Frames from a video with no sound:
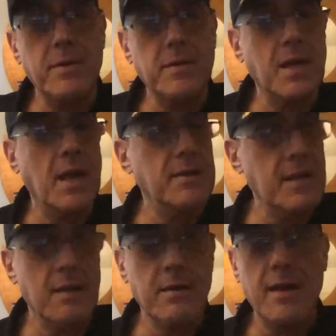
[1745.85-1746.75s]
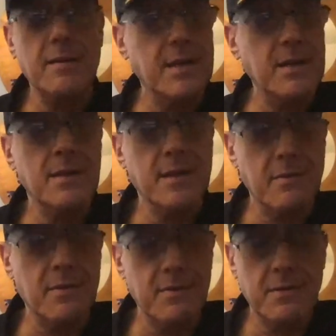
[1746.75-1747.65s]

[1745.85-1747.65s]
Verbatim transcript: But the and the, a lot of the there were